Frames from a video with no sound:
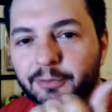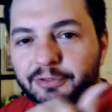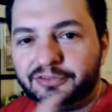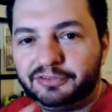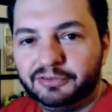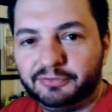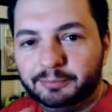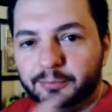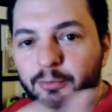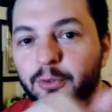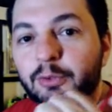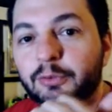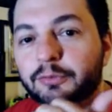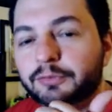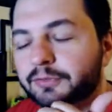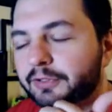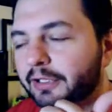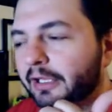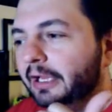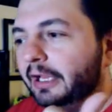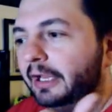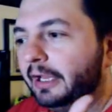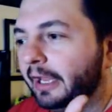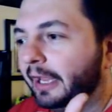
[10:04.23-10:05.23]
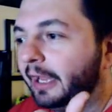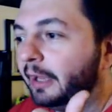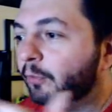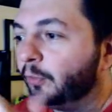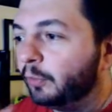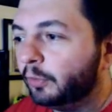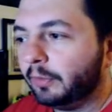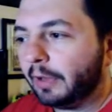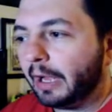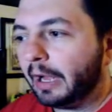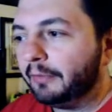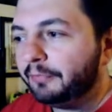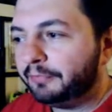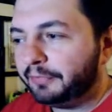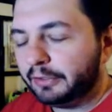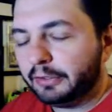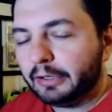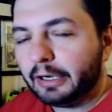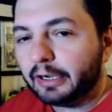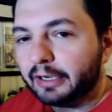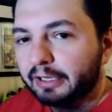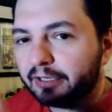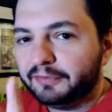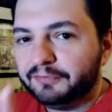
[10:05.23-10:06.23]
which is moved, and we'll I'll
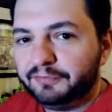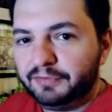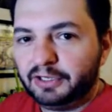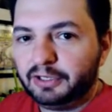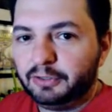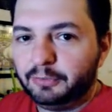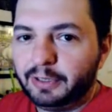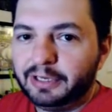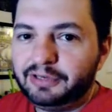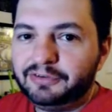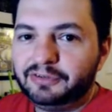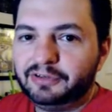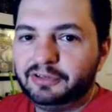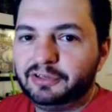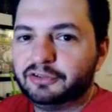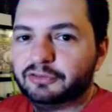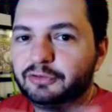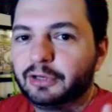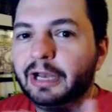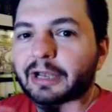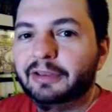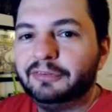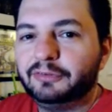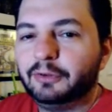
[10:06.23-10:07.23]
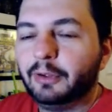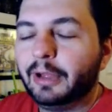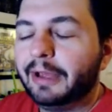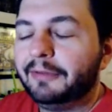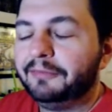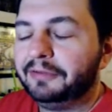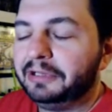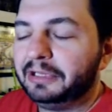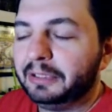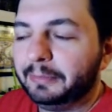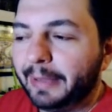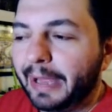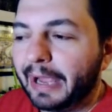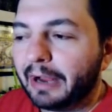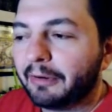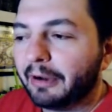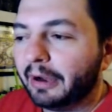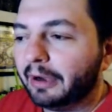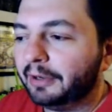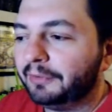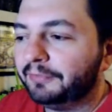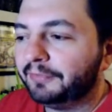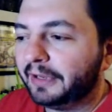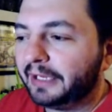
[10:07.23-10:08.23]
figure out a configuration to try to still have it in the
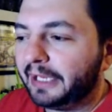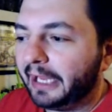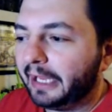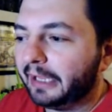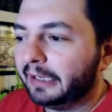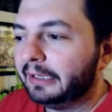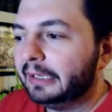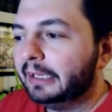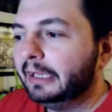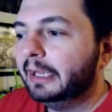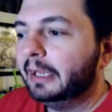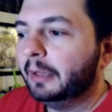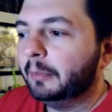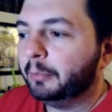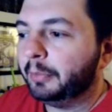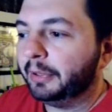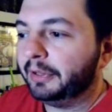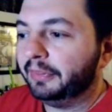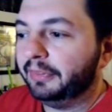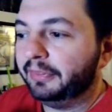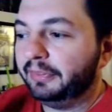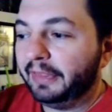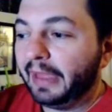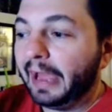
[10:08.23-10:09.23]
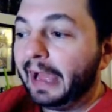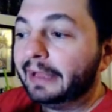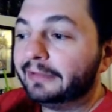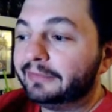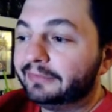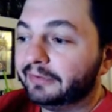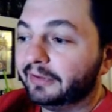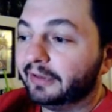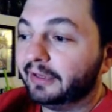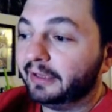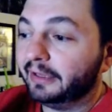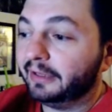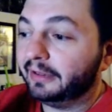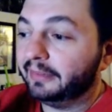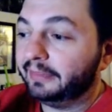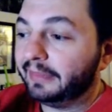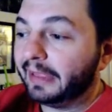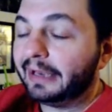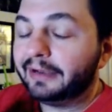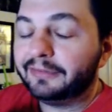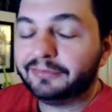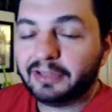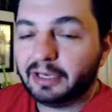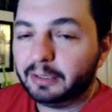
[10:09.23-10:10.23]
background if I can. But that uh,
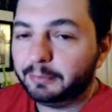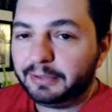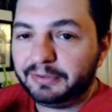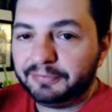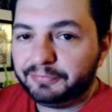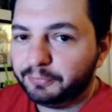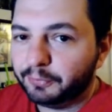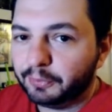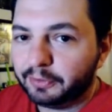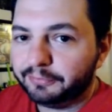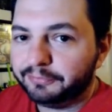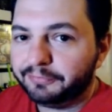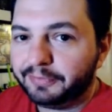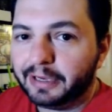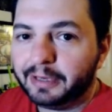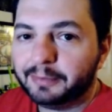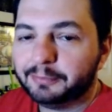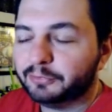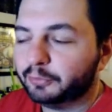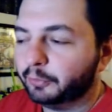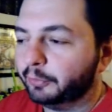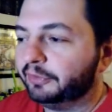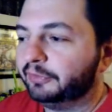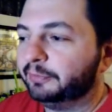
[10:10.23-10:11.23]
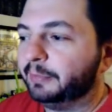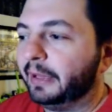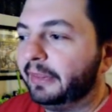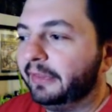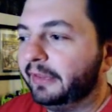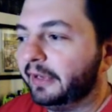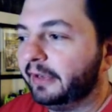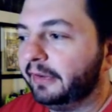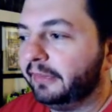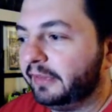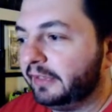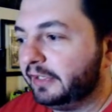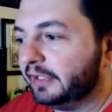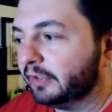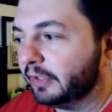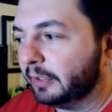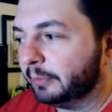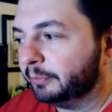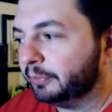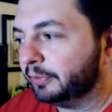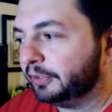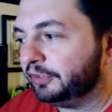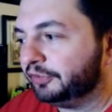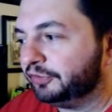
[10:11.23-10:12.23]
that is going to be full of Venom toys by the end of the year.
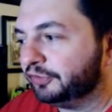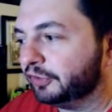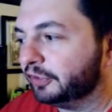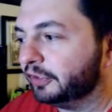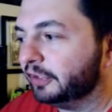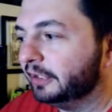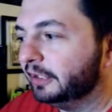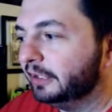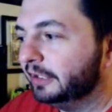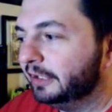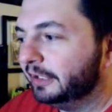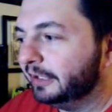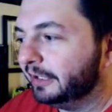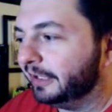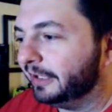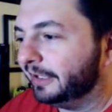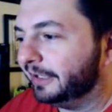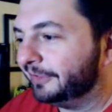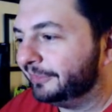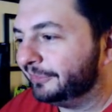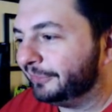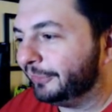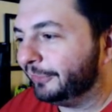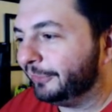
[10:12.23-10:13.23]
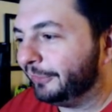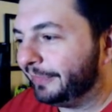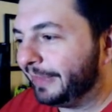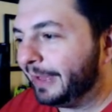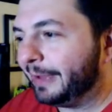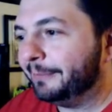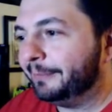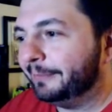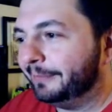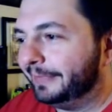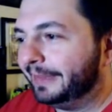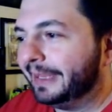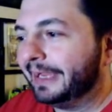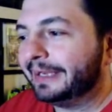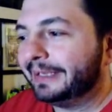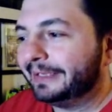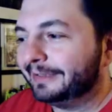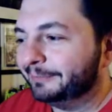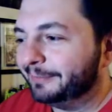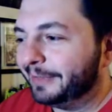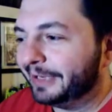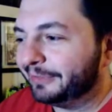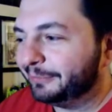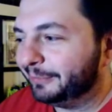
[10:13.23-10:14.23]
I'm pretty sure. Uh, so that that
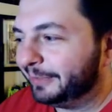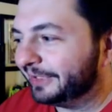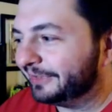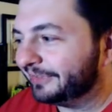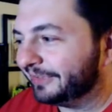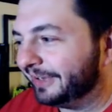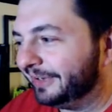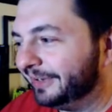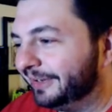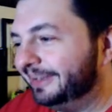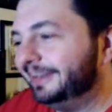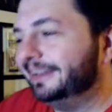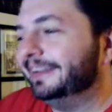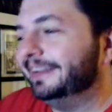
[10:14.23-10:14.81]
makes me excited.